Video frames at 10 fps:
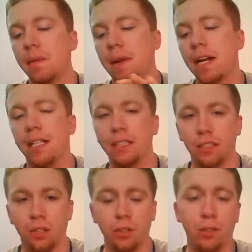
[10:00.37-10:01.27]
but I like
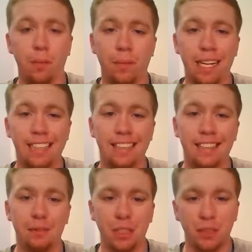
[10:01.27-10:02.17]
to go through the
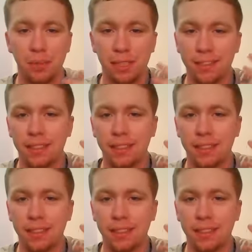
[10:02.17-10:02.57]
plastic just because